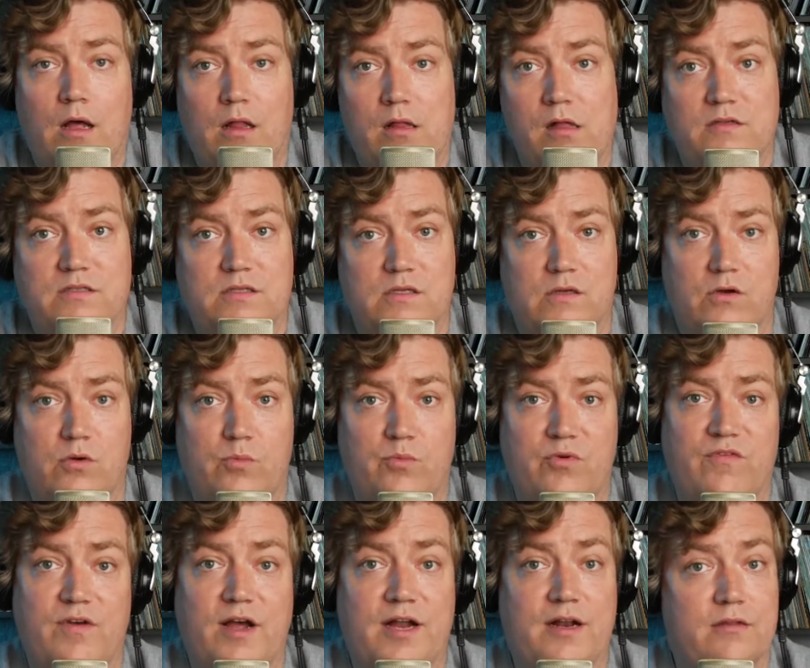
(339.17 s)
I'll also
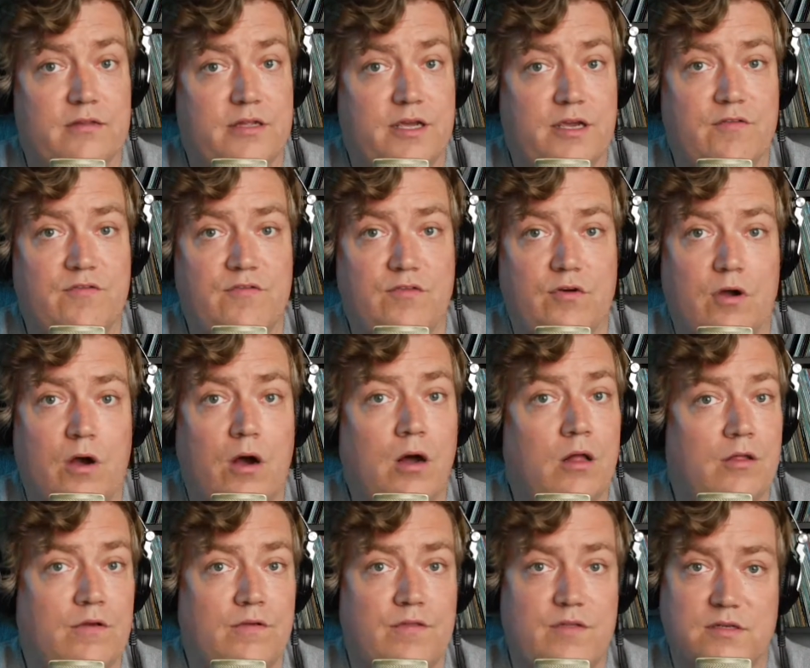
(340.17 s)
provide a link for
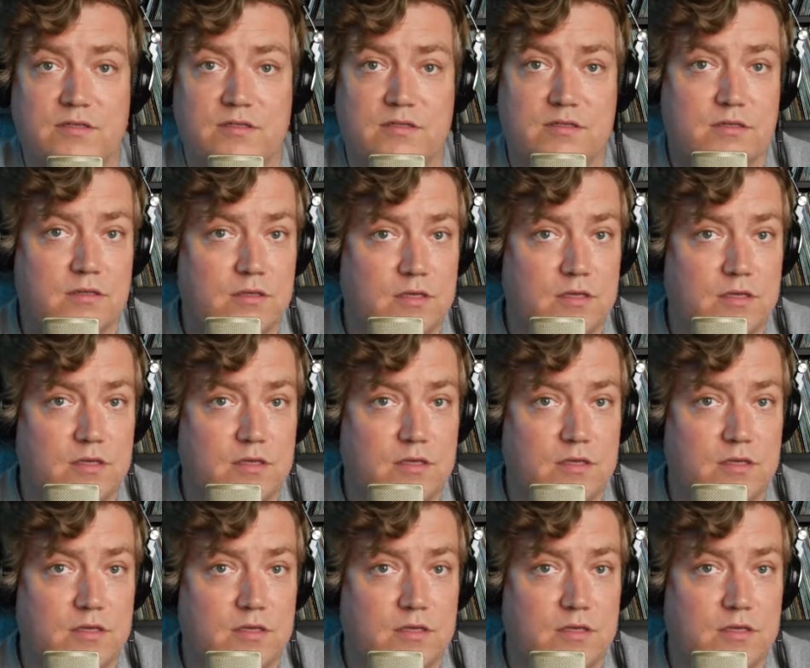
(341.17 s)
all of this